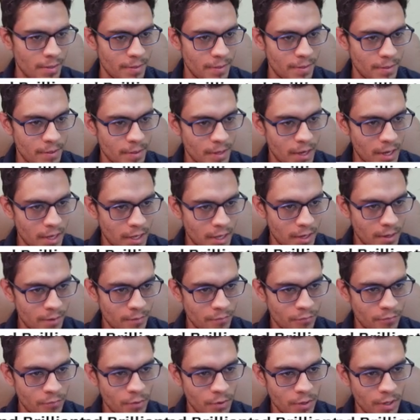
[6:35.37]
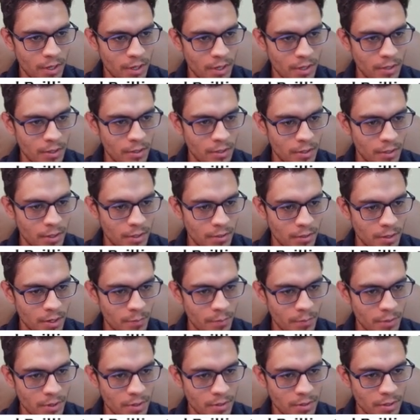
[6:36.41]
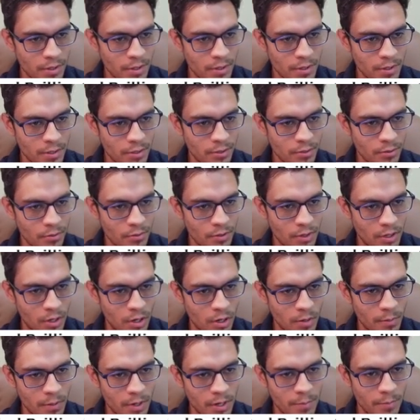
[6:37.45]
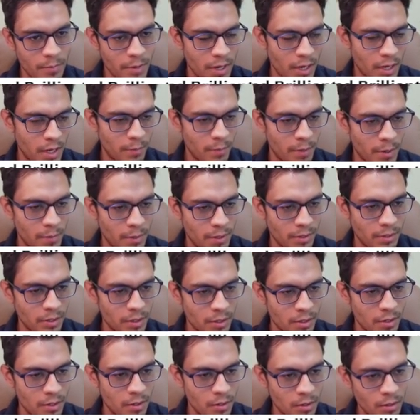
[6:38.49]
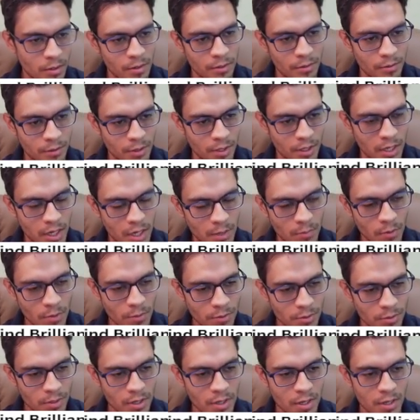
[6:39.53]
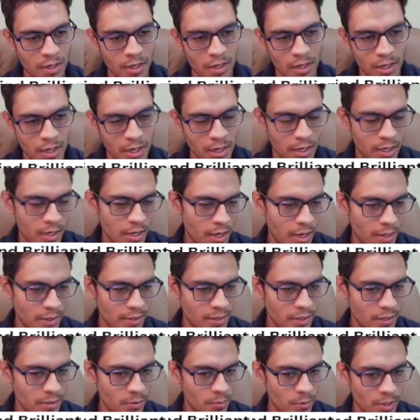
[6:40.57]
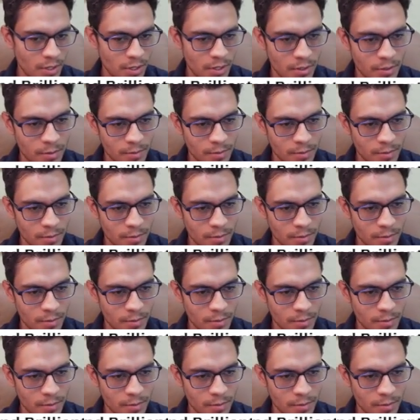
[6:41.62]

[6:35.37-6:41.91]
I am forking the 3 pieces, recovering back my material, the king moves, and yeah, this is winning.